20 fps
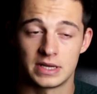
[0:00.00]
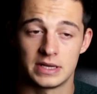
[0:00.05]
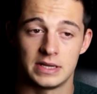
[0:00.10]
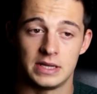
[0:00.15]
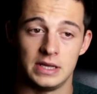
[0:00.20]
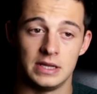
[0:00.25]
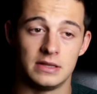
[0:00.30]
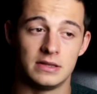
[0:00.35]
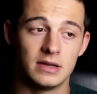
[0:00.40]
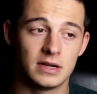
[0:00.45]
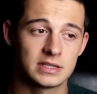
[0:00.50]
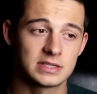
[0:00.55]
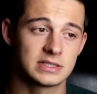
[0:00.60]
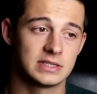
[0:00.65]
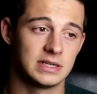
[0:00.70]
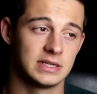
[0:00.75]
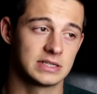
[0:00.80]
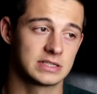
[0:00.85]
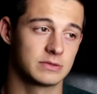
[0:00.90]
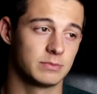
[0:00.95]
and he does
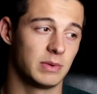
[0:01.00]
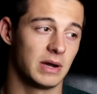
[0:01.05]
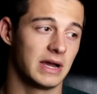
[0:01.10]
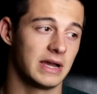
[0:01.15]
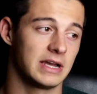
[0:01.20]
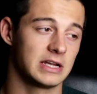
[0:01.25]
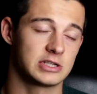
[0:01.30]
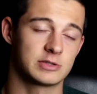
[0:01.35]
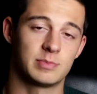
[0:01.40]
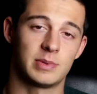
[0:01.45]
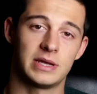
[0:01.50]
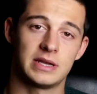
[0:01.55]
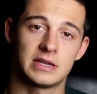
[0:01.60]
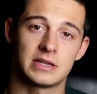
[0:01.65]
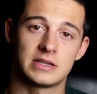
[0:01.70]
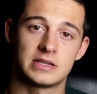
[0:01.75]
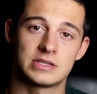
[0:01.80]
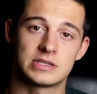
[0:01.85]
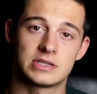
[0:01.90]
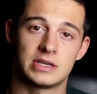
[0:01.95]
this by
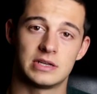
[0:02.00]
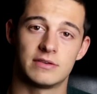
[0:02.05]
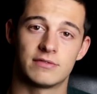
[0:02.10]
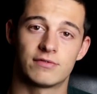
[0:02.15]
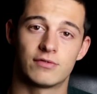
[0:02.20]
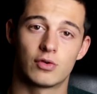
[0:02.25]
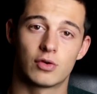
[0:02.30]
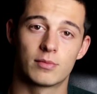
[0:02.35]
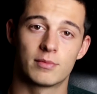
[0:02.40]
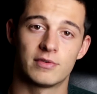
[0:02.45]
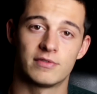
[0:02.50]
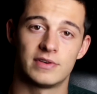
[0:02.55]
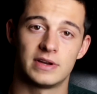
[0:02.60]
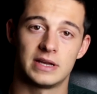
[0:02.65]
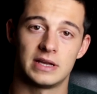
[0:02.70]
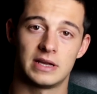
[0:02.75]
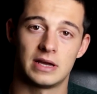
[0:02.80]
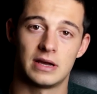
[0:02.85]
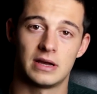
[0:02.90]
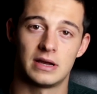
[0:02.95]
explaining this in a form of
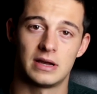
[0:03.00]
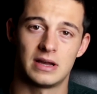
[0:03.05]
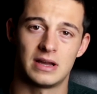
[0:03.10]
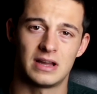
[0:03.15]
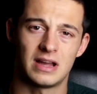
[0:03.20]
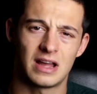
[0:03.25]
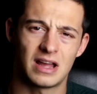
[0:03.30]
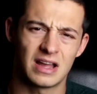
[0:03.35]
a, uh,